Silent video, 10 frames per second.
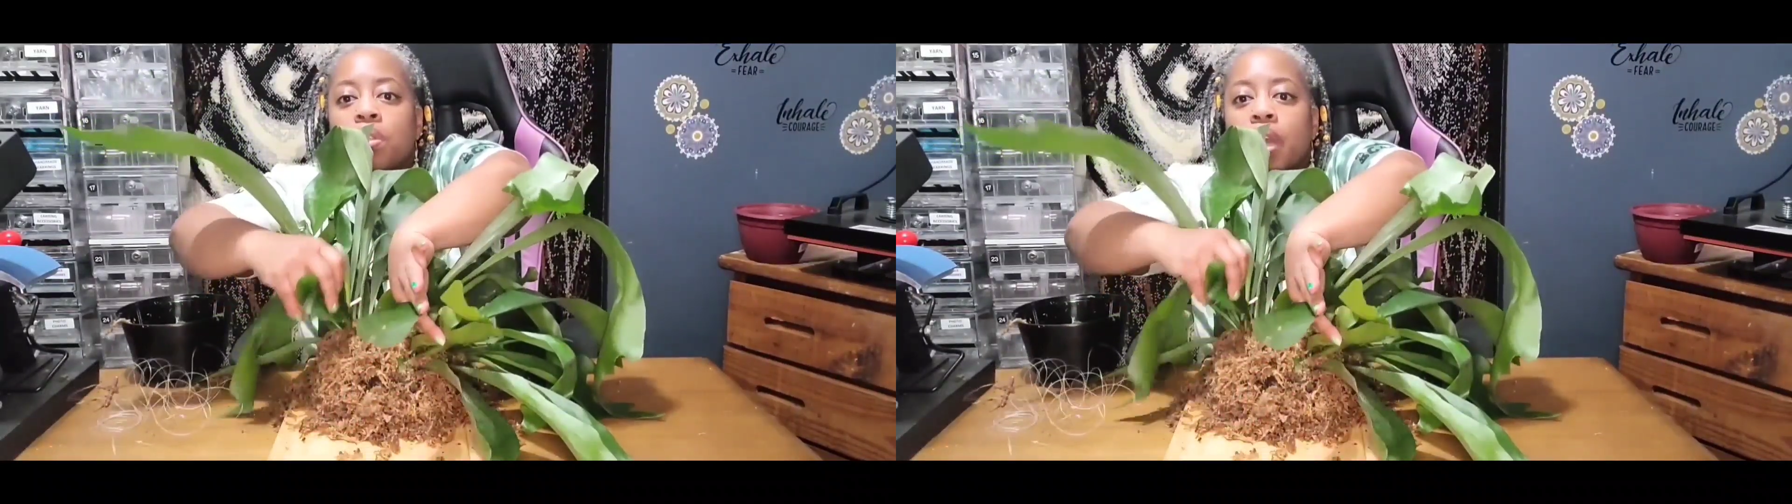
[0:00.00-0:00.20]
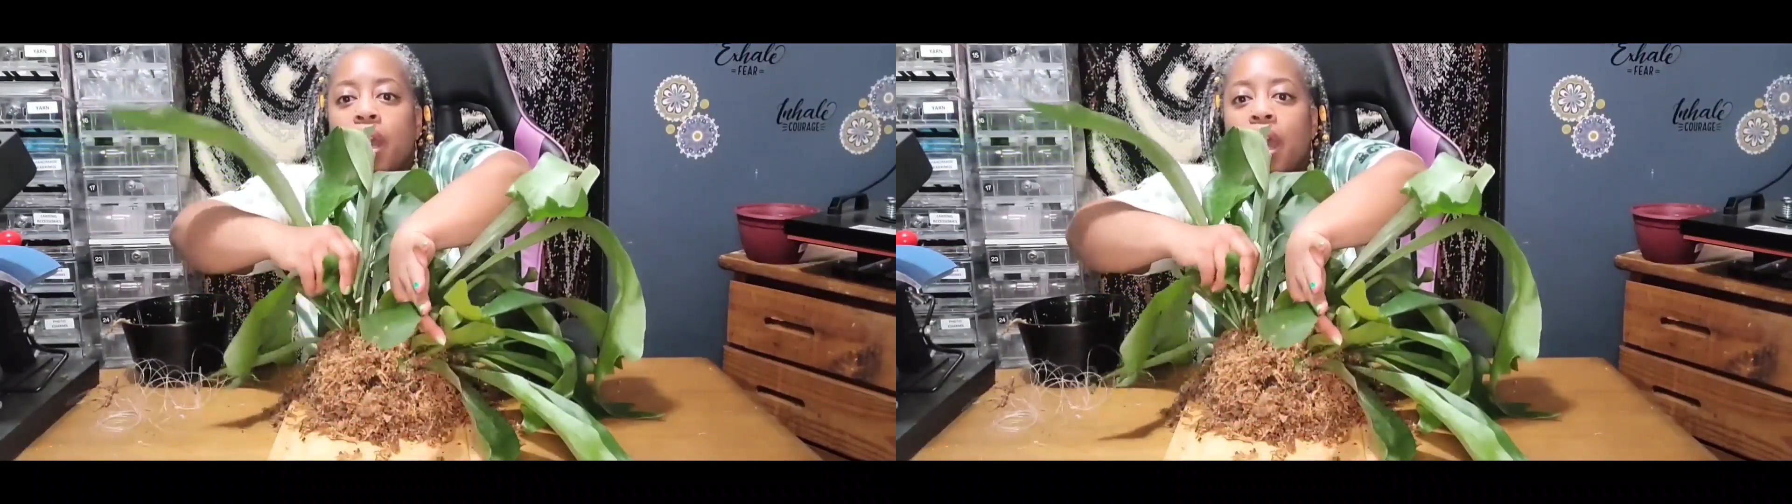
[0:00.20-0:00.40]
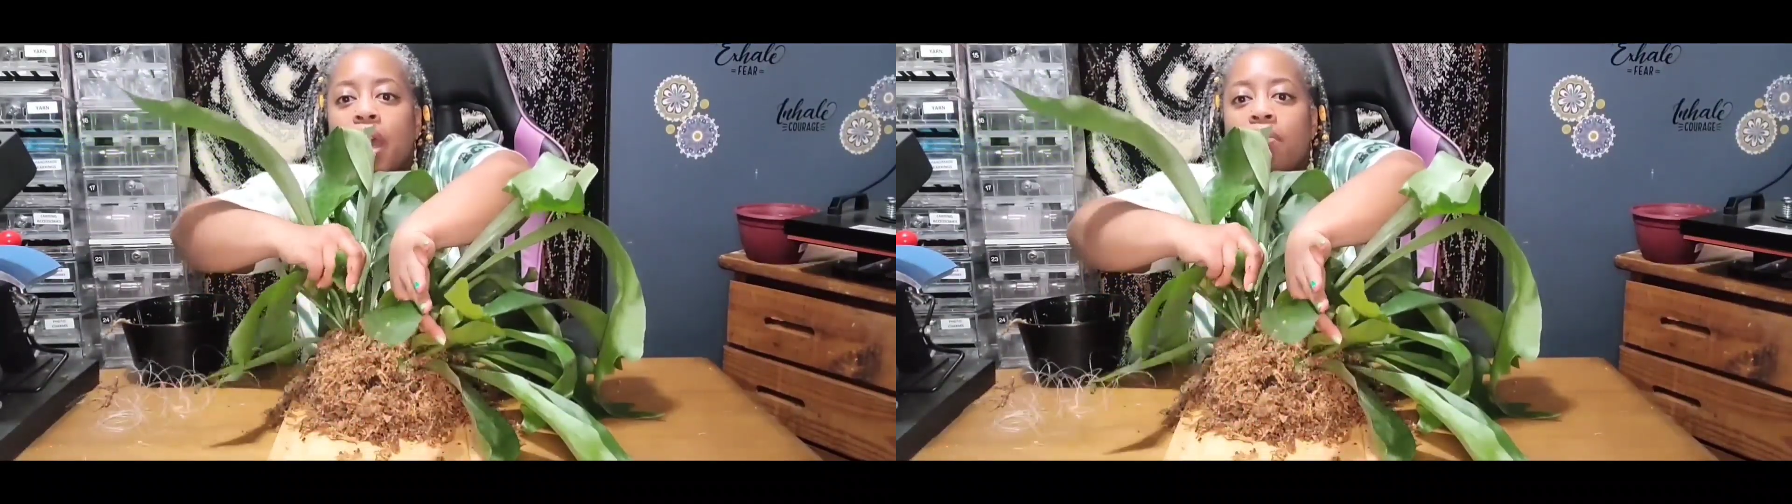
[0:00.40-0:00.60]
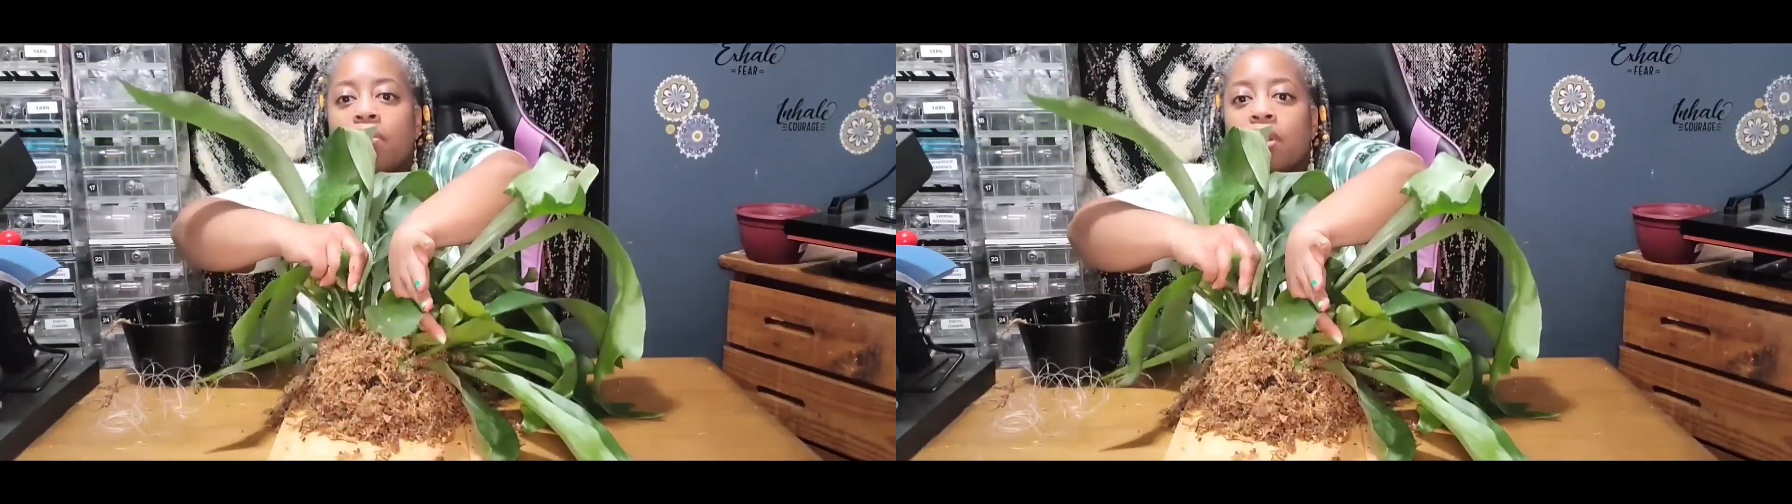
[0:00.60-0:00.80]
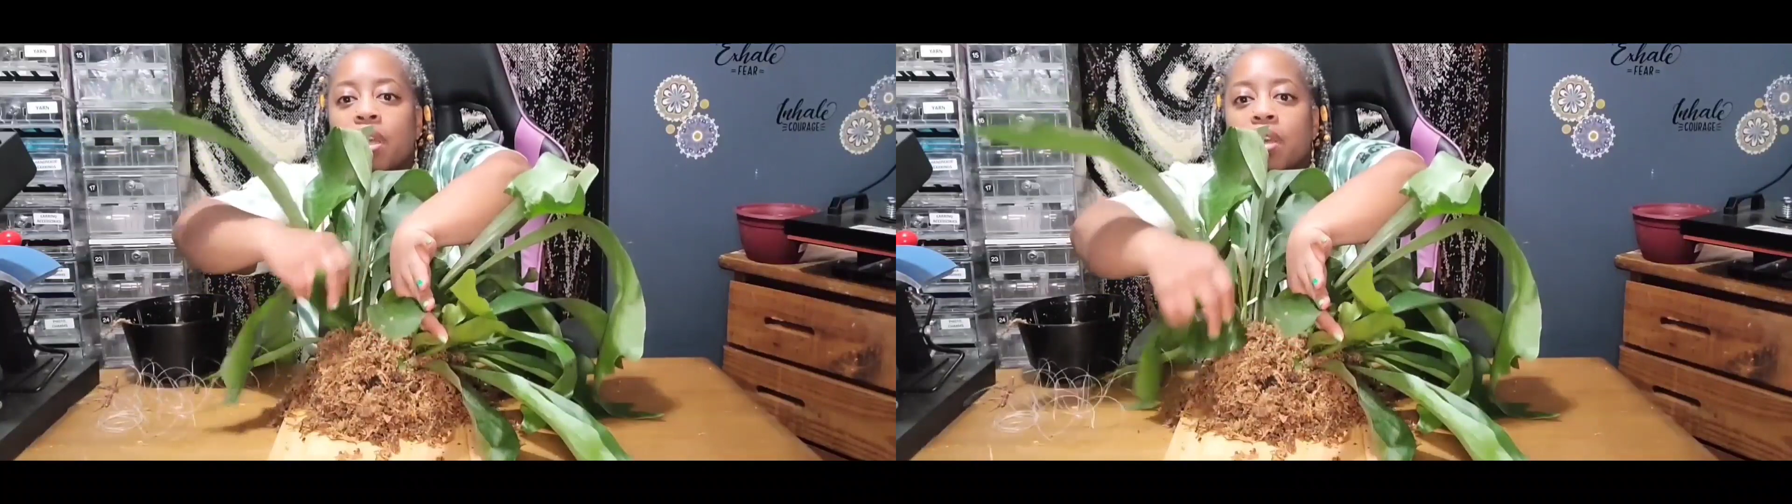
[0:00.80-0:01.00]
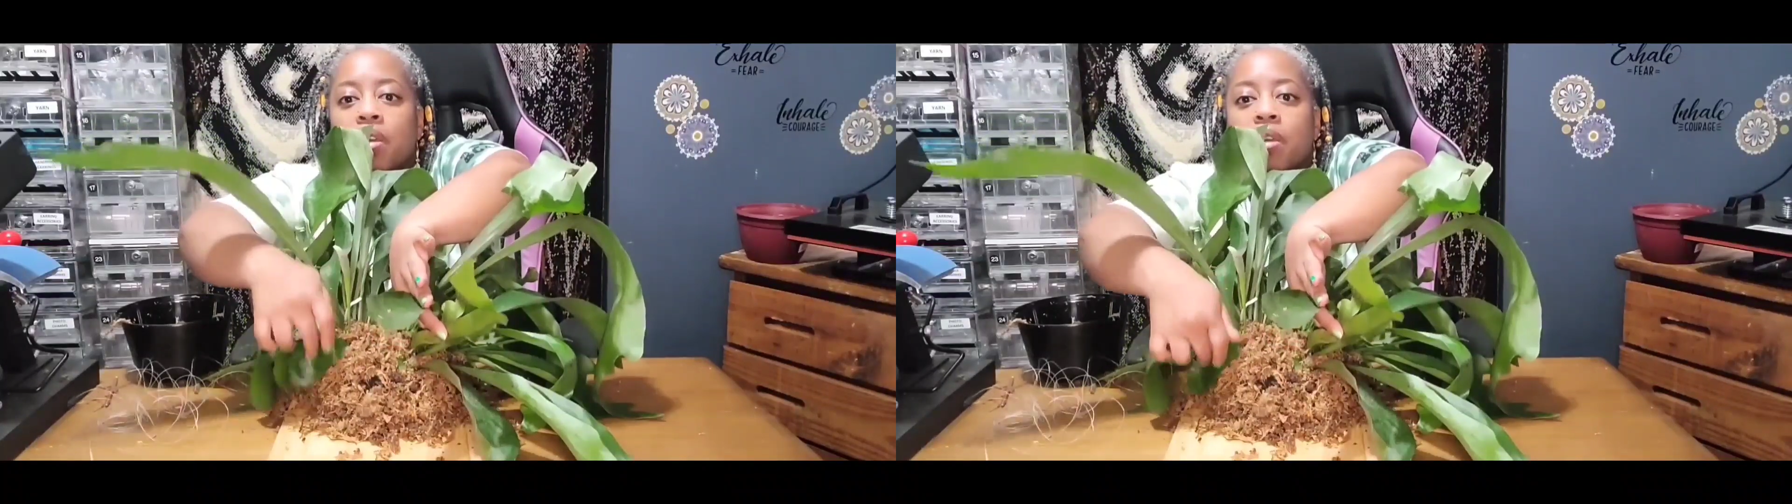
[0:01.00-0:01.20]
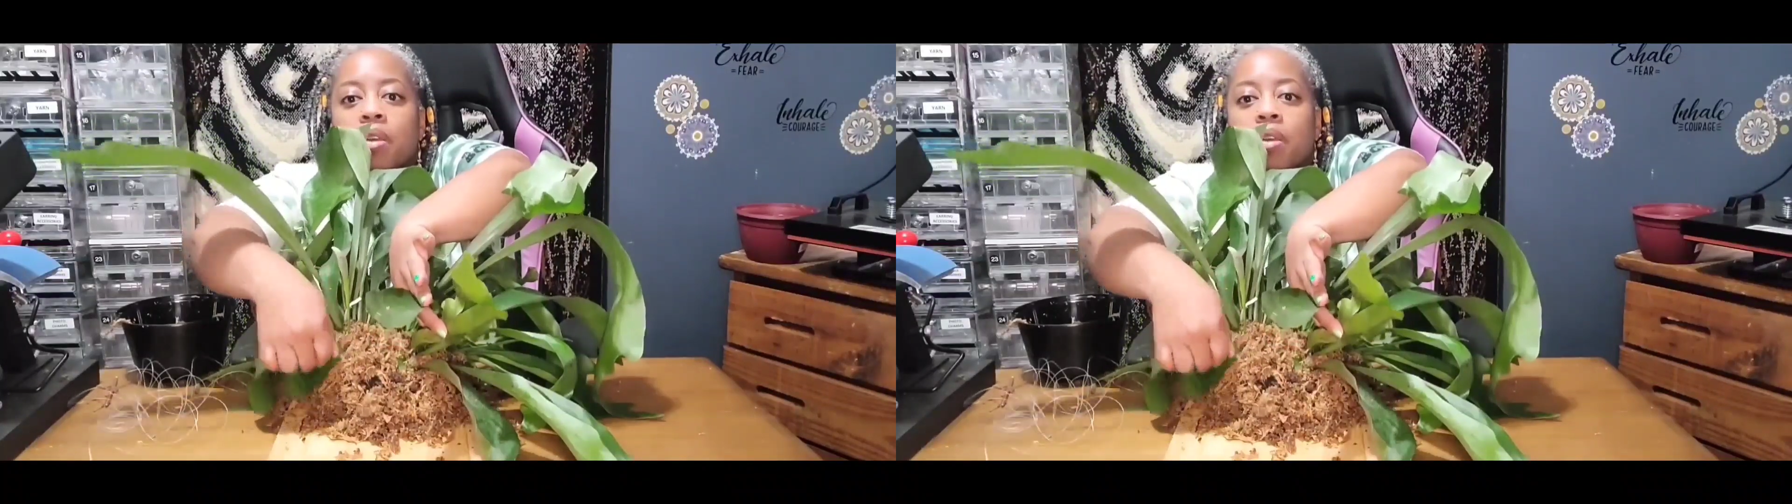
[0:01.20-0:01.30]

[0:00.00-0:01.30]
that I have on there.